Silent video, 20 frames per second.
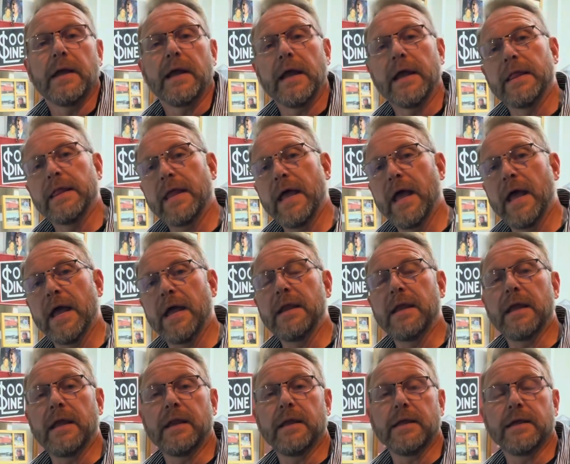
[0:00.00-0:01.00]
and then
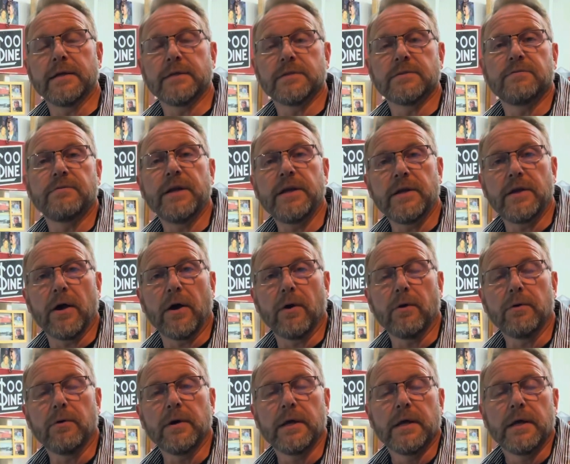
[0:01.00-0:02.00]
in his
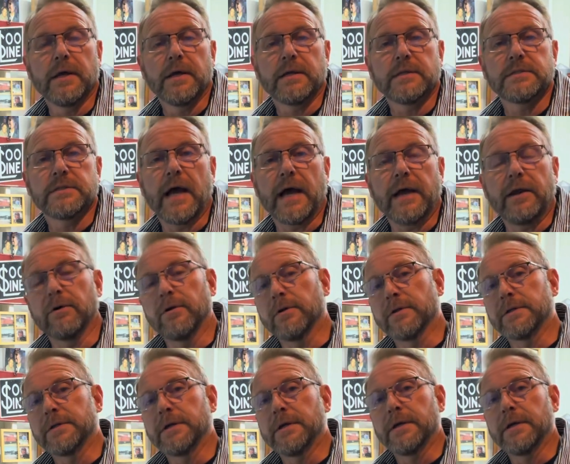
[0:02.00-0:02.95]
video titled